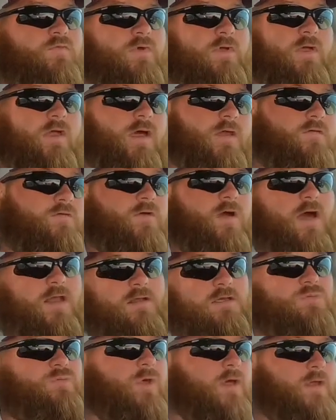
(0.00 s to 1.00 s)
kind of tried
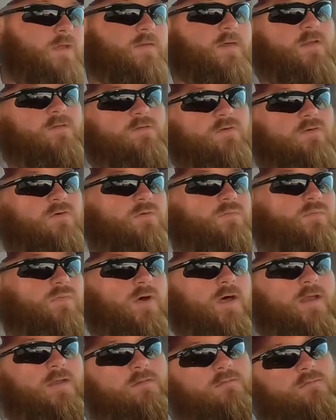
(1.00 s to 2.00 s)
explaining that to them,
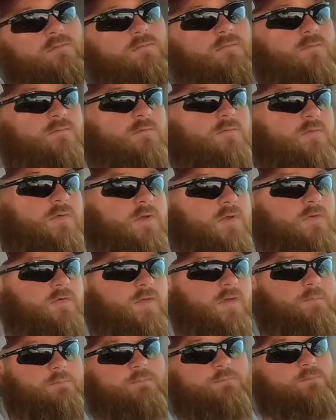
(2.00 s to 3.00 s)
but
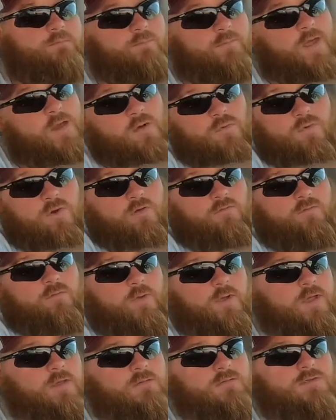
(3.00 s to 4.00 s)
they don't work for
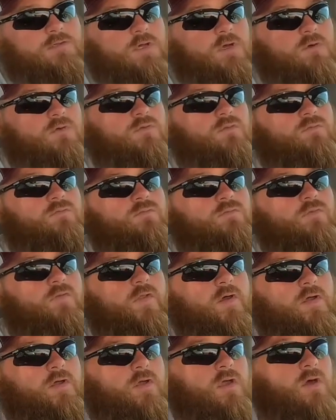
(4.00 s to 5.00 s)
me, so
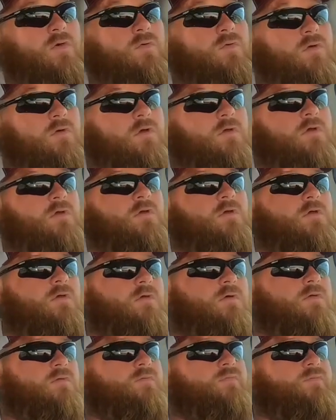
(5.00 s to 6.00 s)
there you go.
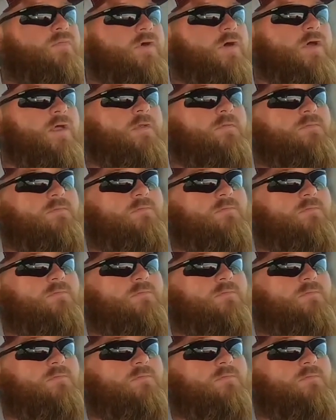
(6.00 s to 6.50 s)
But